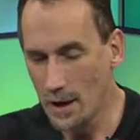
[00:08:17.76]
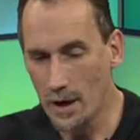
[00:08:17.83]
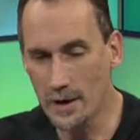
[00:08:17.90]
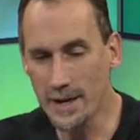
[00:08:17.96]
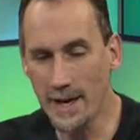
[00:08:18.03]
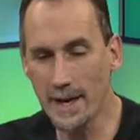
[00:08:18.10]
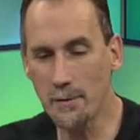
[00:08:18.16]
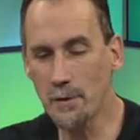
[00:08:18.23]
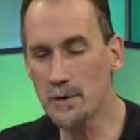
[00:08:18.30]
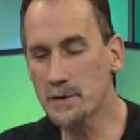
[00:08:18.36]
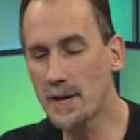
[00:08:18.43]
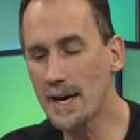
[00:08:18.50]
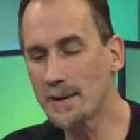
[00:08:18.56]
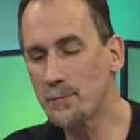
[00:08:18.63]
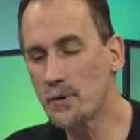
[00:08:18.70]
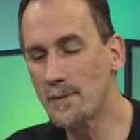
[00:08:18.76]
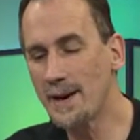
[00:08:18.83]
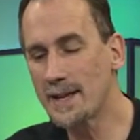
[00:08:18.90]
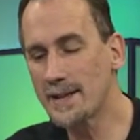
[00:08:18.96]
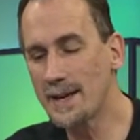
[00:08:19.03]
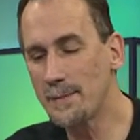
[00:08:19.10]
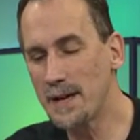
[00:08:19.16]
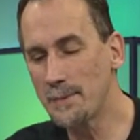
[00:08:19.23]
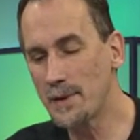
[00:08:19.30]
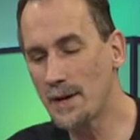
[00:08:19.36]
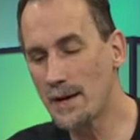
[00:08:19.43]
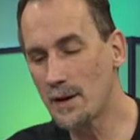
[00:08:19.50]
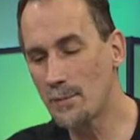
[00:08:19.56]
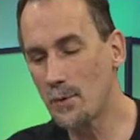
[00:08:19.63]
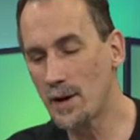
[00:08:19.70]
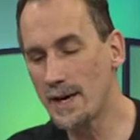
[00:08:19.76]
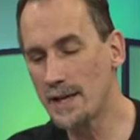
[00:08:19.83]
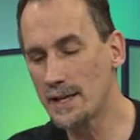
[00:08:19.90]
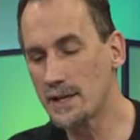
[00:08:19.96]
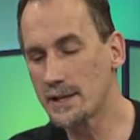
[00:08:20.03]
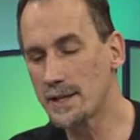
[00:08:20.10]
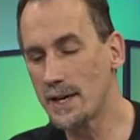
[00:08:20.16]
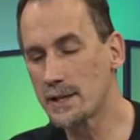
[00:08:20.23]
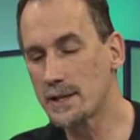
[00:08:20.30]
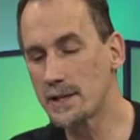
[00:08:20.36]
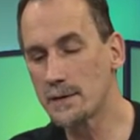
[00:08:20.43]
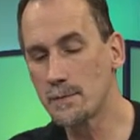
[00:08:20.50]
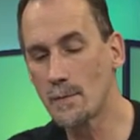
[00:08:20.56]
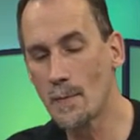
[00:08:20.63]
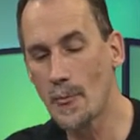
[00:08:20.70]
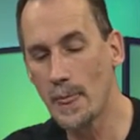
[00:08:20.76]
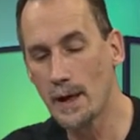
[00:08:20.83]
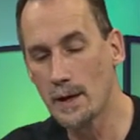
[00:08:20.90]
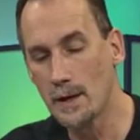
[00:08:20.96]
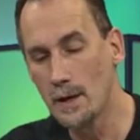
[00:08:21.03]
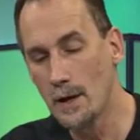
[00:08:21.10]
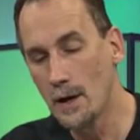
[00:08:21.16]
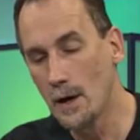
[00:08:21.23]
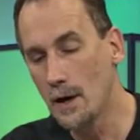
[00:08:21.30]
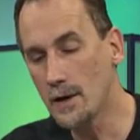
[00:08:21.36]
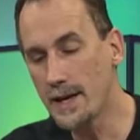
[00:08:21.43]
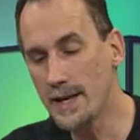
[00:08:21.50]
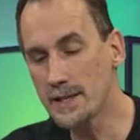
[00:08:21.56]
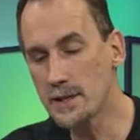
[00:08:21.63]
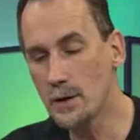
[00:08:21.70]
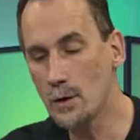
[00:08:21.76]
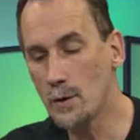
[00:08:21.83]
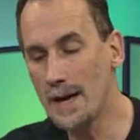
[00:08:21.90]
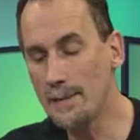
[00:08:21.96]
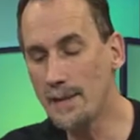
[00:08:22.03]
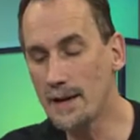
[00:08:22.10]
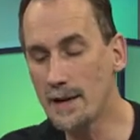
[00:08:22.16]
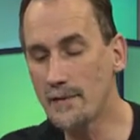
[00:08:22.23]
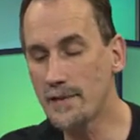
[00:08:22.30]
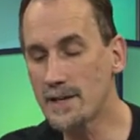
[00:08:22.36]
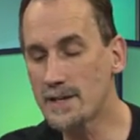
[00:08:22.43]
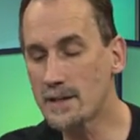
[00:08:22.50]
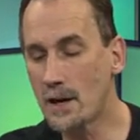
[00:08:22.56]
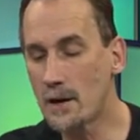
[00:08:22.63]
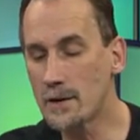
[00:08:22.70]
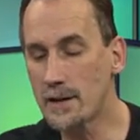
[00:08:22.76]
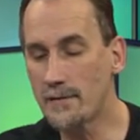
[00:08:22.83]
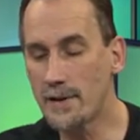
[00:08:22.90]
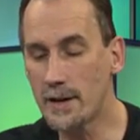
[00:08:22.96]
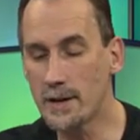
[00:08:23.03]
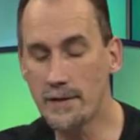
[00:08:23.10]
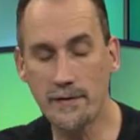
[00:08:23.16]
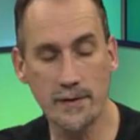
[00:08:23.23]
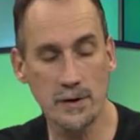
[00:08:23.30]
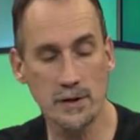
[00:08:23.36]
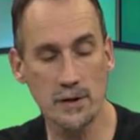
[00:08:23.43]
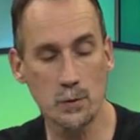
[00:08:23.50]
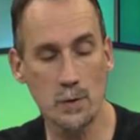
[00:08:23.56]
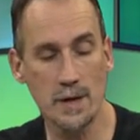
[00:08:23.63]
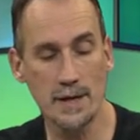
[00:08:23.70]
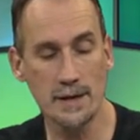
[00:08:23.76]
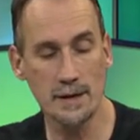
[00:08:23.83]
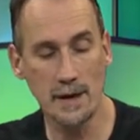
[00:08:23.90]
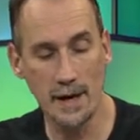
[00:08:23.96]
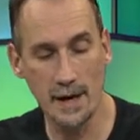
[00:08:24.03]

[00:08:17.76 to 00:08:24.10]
Okay, and we'll talk more about that maybe on a morality section. Okay, so how about if we start the very first one?